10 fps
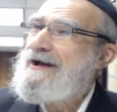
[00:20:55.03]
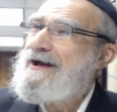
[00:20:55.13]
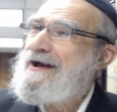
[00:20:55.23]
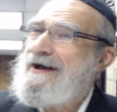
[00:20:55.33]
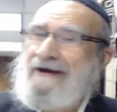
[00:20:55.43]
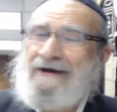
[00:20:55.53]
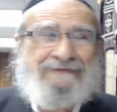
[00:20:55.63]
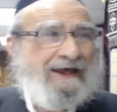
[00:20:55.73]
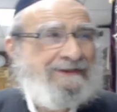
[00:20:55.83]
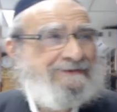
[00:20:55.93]
uh,
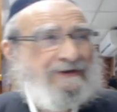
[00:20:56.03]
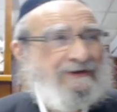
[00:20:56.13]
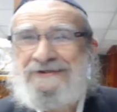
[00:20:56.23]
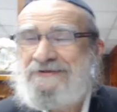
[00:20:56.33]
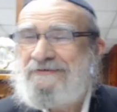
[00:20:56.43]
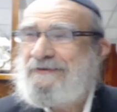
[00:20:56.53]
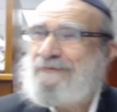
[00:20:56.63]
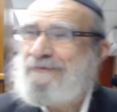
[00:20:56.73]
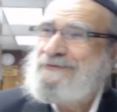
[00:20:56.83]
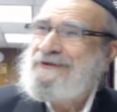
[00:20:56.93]
that translation of the
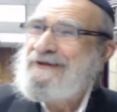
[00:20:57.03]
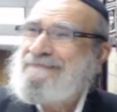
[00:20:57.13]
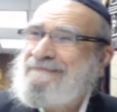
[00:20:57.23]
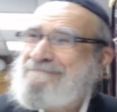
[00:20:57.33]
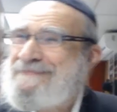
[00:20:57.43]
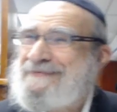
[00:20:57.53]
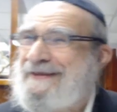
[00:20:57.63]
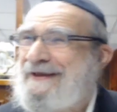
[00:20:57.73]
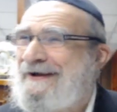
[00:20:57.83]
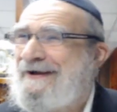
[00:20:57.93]
Pasuk?
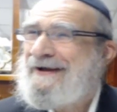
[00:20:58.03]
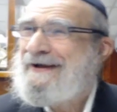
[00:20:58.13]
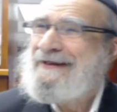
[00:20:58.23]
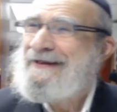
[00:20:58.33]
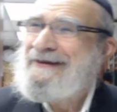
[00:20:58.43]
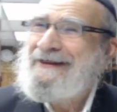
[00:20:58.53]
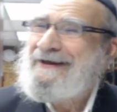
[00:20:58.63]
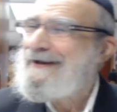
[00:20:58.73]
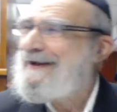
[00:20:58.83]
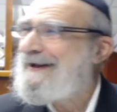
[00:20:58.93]
What's
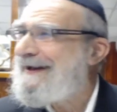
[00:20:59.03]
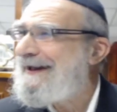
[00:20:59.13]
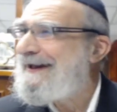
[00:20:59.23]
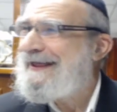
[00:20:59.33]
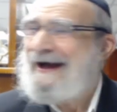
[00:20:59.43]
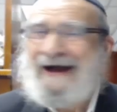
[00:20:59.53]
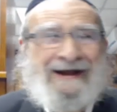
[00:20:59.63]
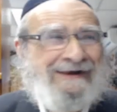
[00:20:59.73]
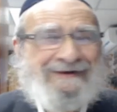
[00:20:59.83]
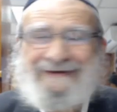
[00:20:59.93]
human
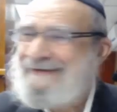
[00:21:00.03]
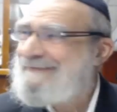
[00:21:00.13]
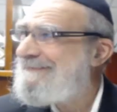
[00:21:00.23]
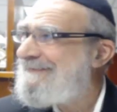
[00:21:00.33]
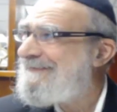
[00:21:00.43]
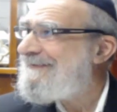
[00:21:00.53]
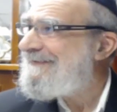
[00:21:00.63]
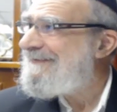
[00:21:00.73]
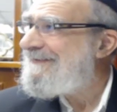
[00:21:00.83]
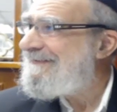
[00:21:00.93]
interest? What's a human
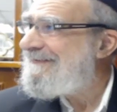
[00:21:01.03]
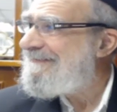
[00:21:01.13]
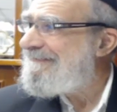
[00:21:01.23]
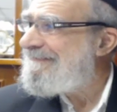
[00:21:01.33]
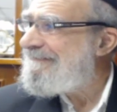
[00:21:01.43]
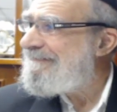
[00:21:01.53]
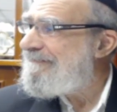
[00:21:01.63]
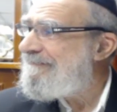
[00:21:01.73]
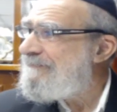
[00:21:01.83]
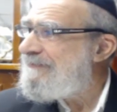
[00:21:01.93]
interest mean here?
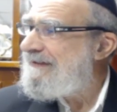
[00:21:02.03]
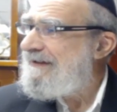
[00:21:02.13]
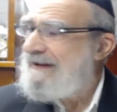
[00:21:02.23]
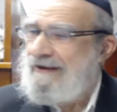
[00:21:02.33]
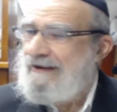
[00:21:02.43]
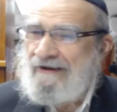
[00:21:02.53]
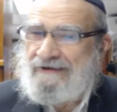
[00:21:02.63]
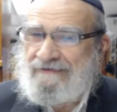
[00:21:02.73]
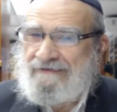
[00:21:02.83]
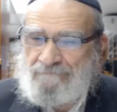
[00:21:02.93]
We say from
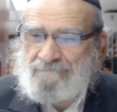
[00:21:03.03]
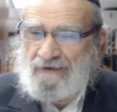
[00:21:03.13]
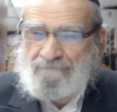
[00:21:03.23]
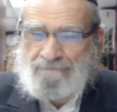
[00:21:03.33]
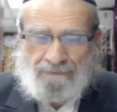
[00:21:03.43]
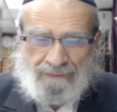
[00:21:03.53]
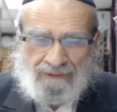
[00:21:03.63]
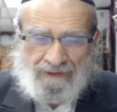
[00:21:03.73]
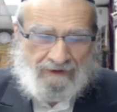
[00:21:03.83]
your human interest in